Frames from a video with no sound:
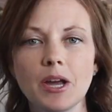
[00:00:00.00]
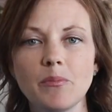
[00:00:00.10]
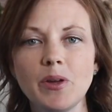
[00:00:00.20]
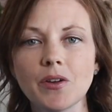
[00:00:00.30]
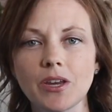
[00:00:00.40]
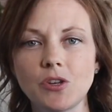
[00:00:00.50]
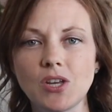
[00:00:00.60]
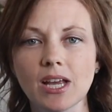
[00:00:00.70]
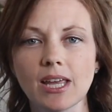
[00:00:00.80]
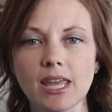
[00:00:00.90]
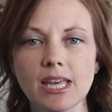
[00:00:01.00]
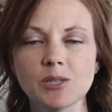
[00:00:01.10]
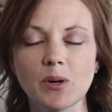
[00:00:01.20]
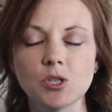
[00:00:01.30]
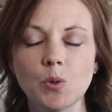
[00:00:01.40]
Milk you take like this
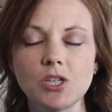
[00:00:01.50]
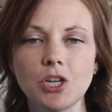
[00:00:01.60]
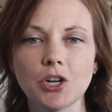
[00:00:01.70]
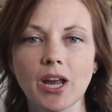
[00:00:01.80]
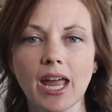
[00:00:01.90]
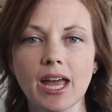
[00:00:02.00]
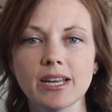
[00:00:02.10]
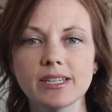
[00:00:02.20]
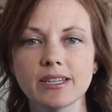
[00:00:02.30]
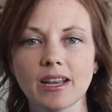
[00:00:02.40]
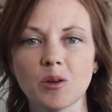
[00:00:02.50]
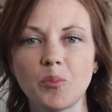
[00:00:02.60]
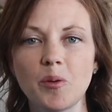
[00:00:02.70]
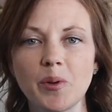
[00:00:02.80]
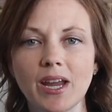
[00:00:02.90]
by squeezing your hand and
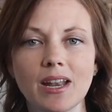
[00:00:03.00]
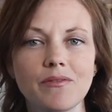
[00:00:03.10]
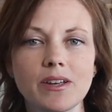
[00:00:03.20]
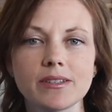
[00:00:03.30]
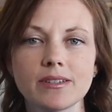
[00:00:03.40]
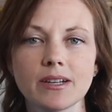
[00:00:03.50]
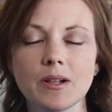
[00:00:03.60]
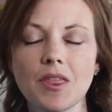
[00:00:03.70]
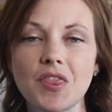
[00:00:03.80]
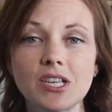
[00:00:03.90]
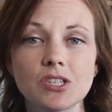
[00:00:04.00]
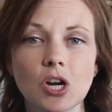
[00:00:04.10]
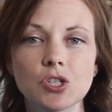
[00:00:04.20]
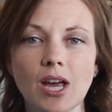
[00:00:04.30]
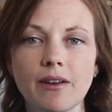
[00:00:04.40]
pumping it in a fist. This is our
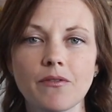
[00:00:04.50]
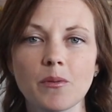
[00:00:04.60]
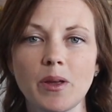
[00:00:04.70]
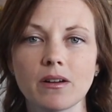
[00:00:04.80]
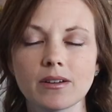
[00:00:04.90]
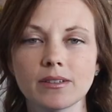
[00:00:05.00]
sign for milk.